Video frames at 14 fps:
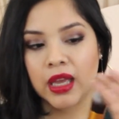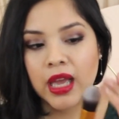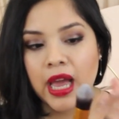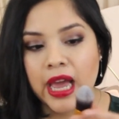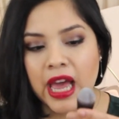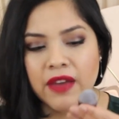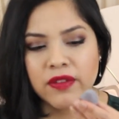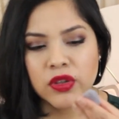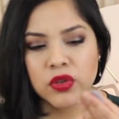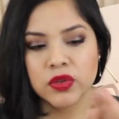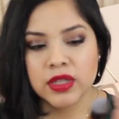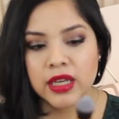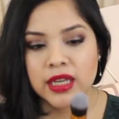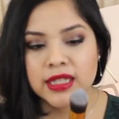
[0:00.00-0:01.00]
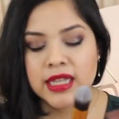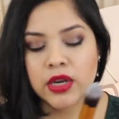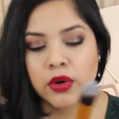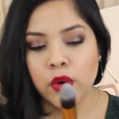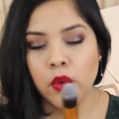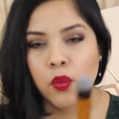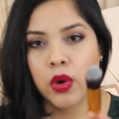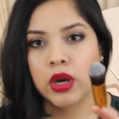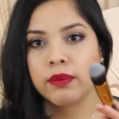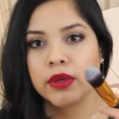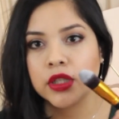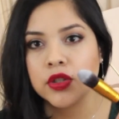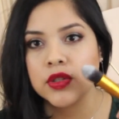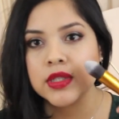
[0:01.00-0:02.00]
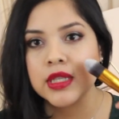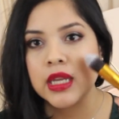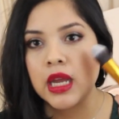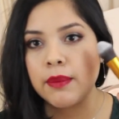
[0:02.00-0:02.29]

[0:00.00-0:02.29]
I haven't used it because I don't know what I'm going to use it.